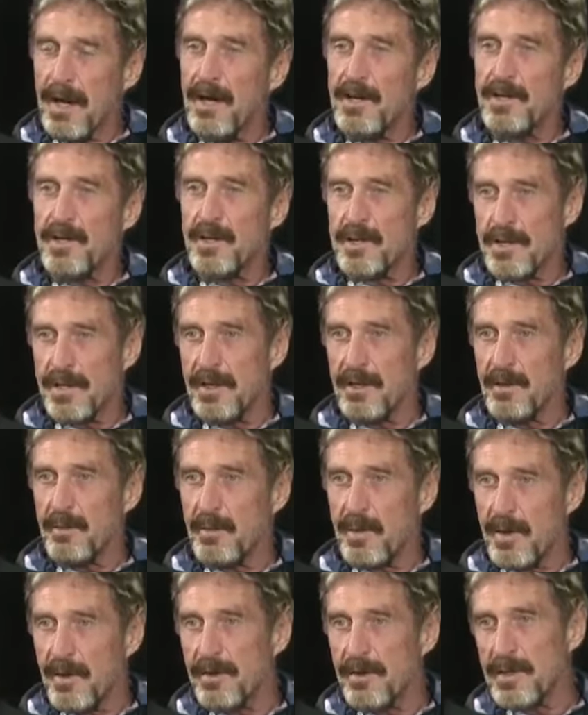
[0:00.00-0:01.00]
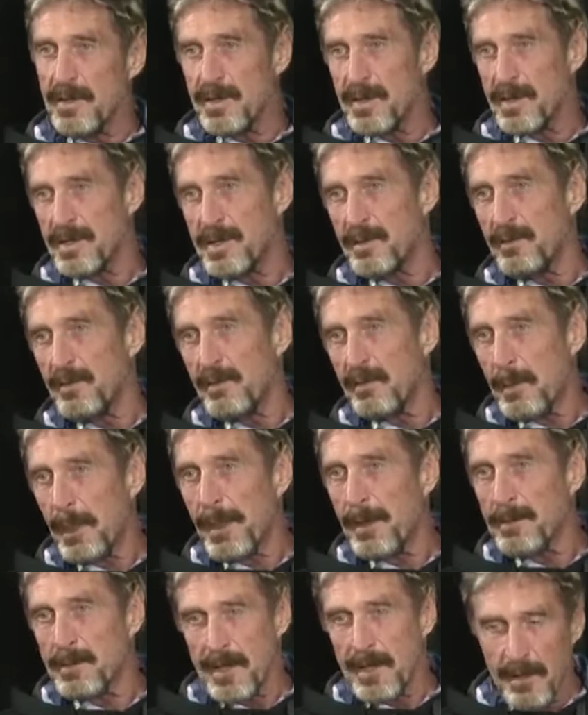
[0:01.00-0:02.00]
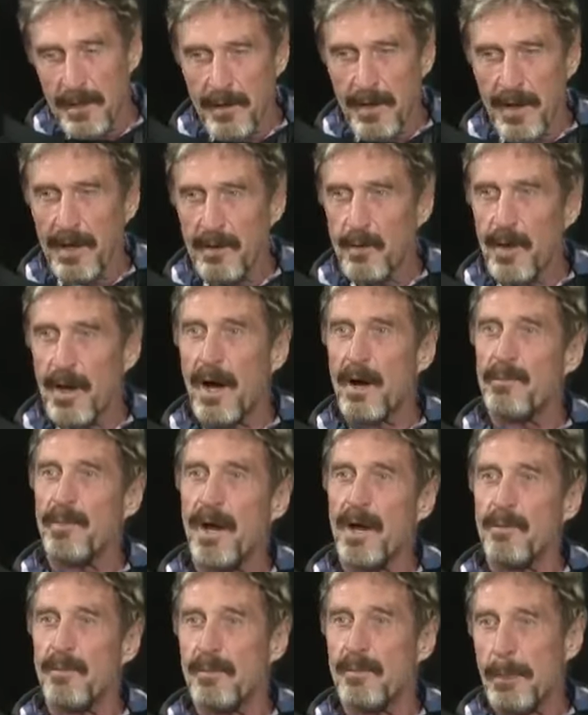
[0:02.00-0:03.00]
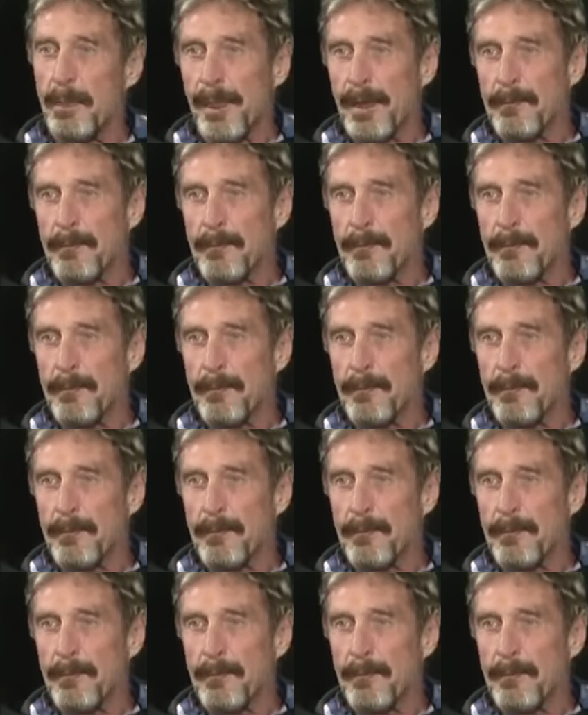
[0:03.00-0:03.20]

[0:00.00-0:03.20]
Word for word: agency to build this system. And I said, okay, well, I'll pay,